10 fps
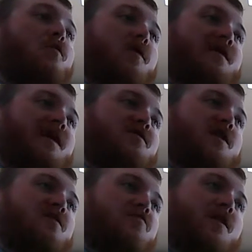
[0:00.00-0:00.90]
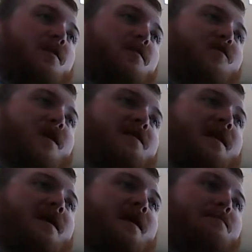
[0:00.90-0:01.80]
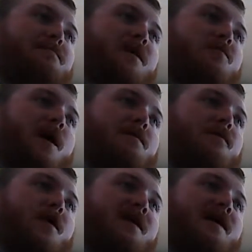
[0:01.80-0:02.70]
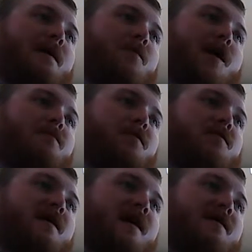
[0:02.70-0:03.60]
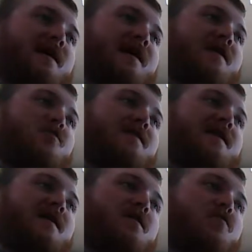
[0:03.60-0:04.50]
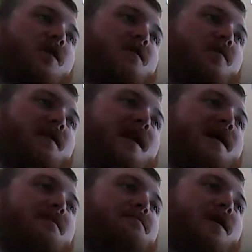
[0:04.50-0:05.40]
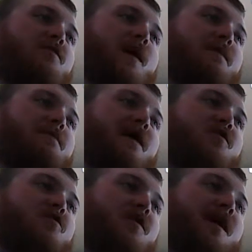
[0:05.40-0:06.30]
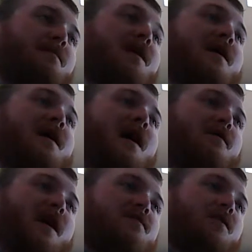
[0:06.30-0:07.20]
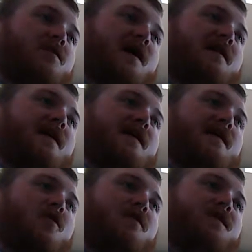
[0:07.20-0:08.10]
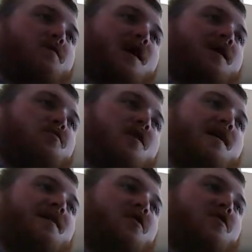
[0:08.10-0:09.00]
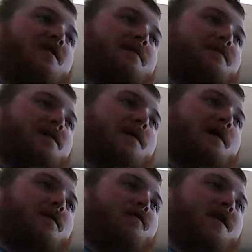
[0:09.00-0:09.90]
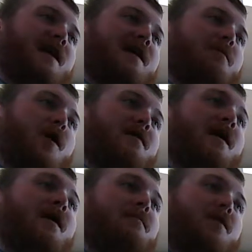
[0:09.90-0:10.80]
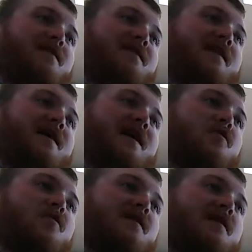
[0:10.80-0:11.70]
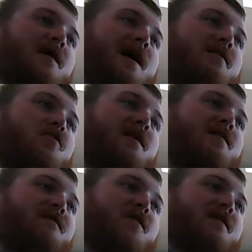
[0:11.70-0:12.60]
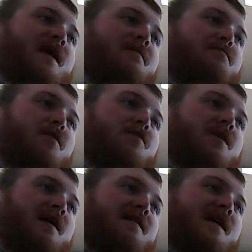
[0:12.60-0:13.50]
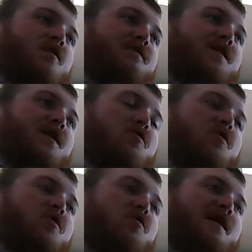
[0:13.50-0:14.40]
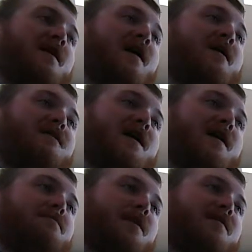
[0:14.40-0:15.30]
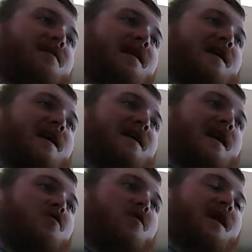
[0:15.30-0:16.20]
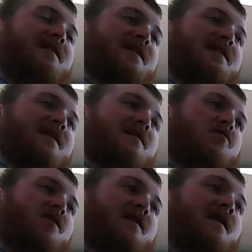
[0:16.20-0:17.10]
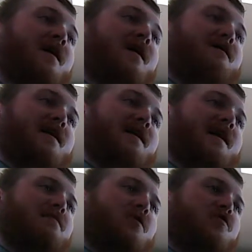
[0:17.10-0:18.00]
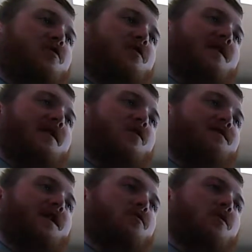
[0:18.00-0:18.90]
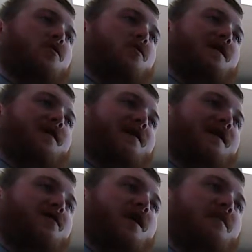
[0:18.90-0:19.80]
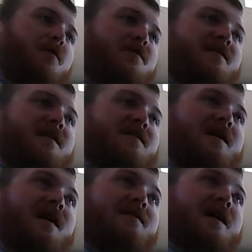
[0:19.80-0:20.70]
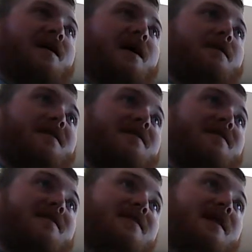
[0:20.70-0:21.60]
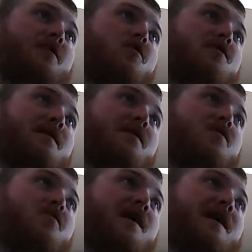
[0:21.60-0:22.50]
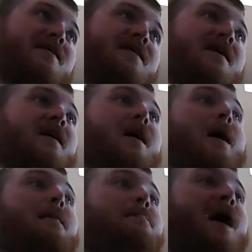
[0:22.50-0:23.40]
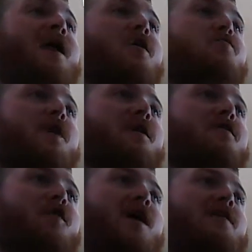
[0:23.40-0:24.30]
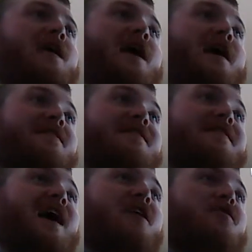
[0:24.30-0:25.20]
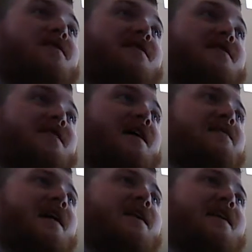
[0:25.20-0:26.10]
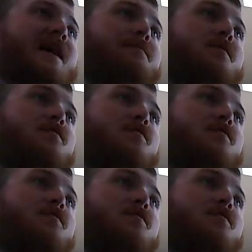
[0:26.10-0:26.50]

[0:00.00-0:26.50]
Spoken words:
Wednesday, chance of drizzle before 10 a.m. Petrograd before 9 a.m. West. Most of the clouds got under 66 degrees. Wednesday night, Petrograd after 3 a.m. Overall, most skies got a low 51 degrees. Thursday, patch about before 9 a.m. was. Part of the sun's got under 65 degrees. Friday night, most skies got a low 53 degrees. Friday, part of the sun's got under 66 degrees. Friday night, most skies got a low 53 degrees. For Saturday, most skies got high about 70 degrees. Bears, weather the phrase today. Still a Sunday in town.